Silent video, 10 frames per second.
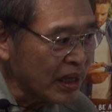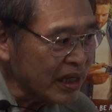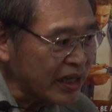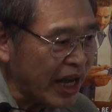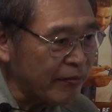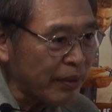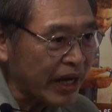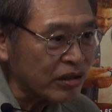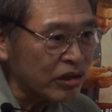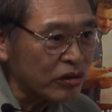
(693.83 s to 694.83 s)
it came
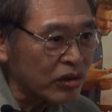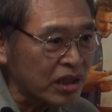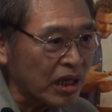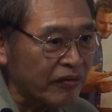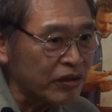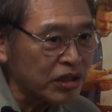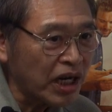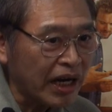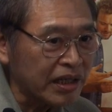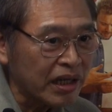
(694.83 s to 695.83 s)
back to southern
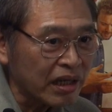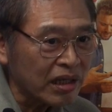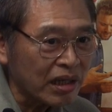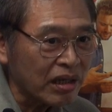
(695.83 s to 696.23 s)
China.